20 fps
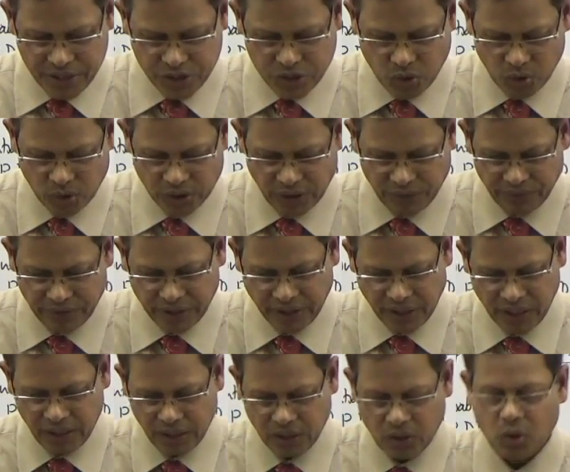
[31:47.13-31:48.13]
show the
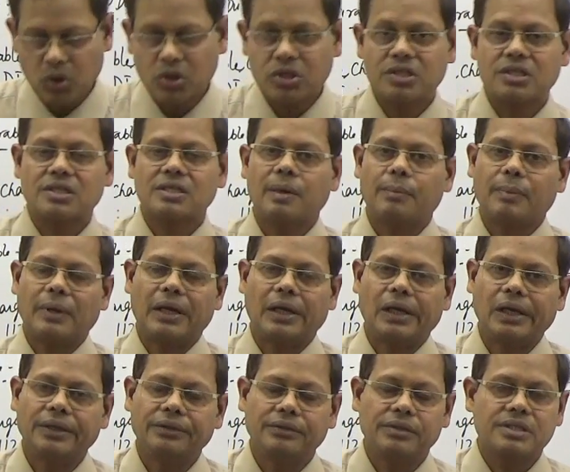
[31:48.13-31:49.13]
working notes
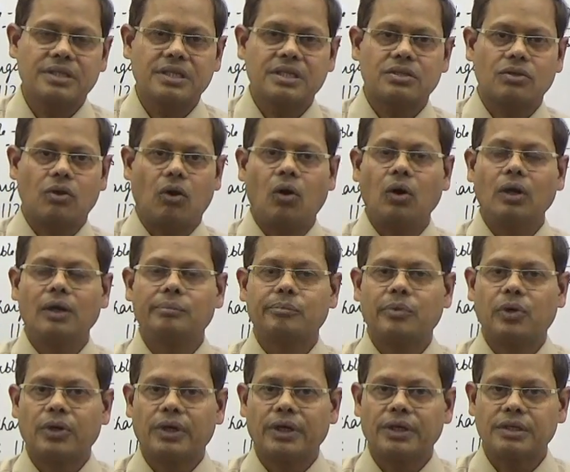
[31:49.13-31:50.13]
separately. This is all
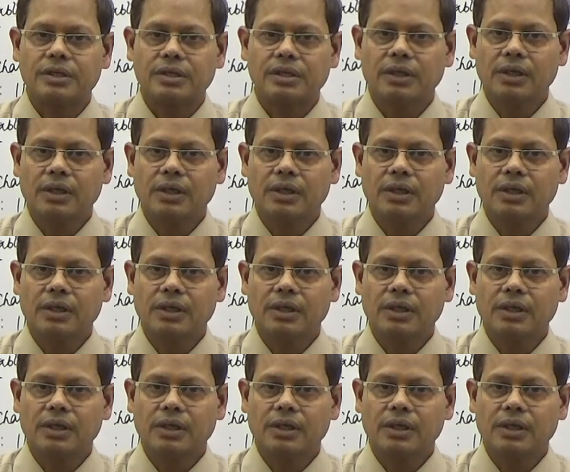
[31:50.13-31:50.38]
important.